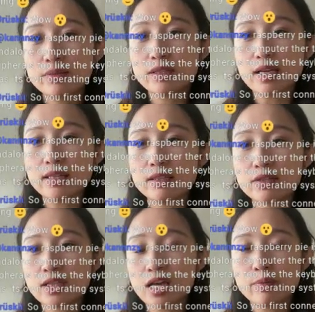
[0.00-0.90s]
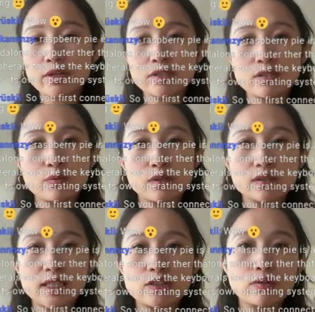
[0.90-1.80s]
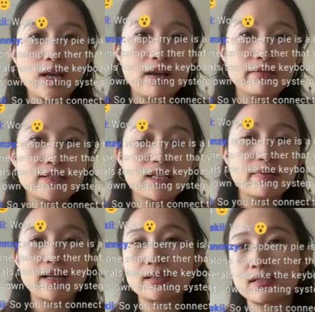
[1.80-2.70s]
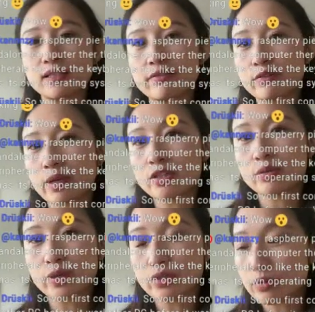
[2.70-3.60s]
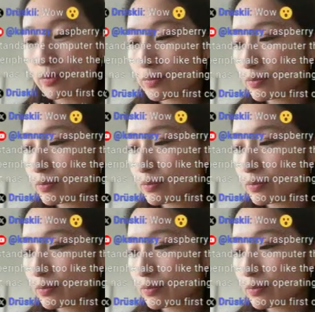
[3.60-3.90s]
but I think there's a lot of parts of the world that don't have the same access to information we do.